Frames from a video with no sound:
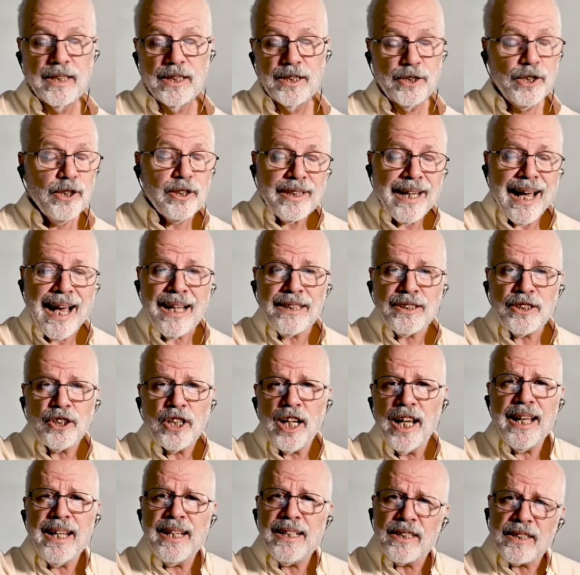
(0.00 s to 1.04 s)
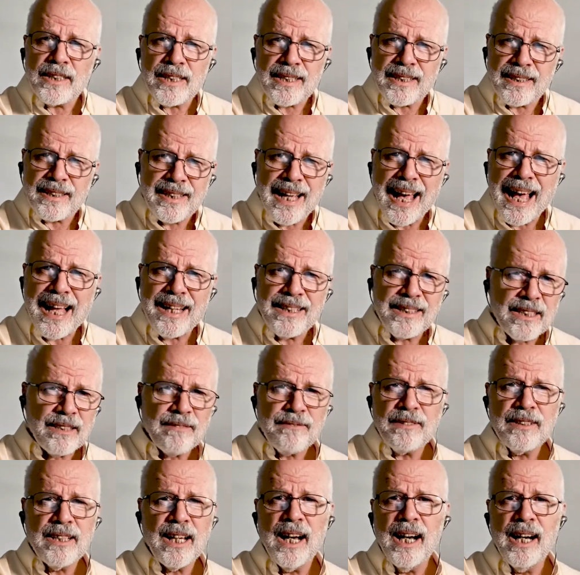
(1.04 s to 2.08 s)
You can't change the sands
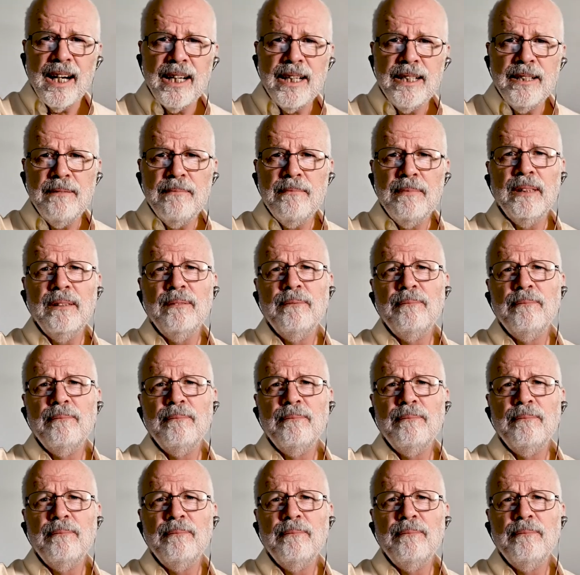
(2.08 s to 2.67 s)
of time.